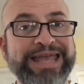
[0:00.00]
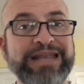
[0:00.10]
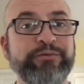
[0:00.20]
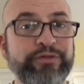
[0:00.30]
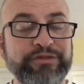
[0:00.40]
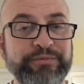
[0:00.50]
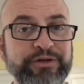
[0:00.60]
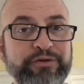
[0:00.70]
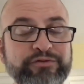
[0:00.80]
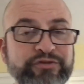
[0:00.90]
end with the
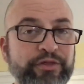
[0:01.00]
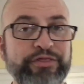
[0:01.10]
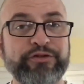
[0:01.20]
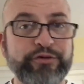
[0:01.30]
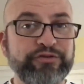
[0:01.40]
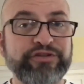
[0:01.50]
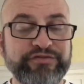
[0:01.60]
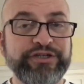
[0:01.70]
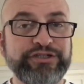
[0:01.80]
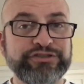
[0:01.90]
milk, so thirds of
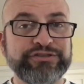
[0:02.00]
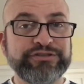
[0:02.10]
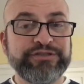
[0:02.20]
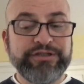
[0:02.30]
each,